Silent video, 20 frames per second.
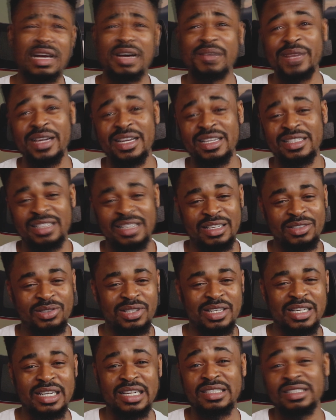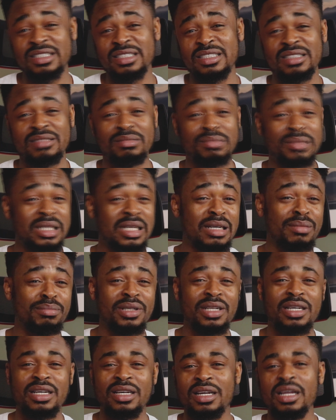My head cannot carry it, blah,
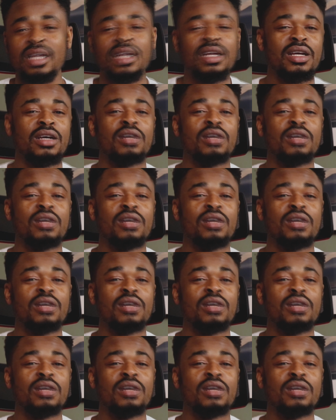blah.